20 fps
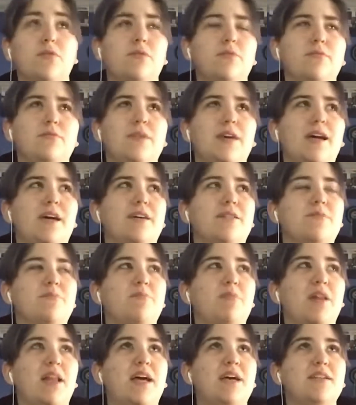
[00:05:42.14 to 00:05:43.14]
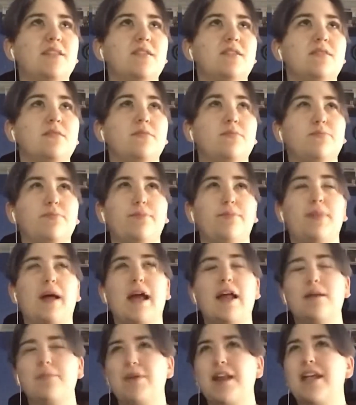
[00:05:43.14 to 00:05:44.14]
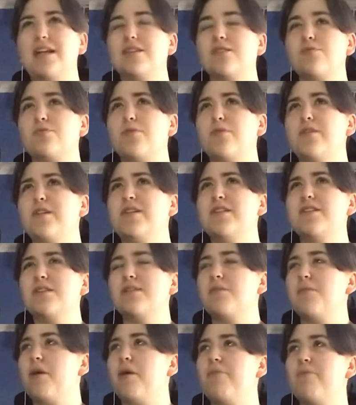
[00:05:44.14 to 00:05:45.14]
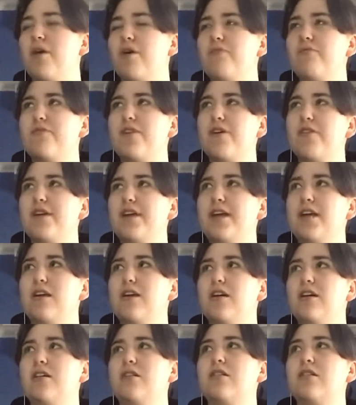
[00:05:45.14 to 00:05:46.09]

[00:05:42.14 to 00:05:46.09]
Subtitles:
yeah, plans ruined, and I'm very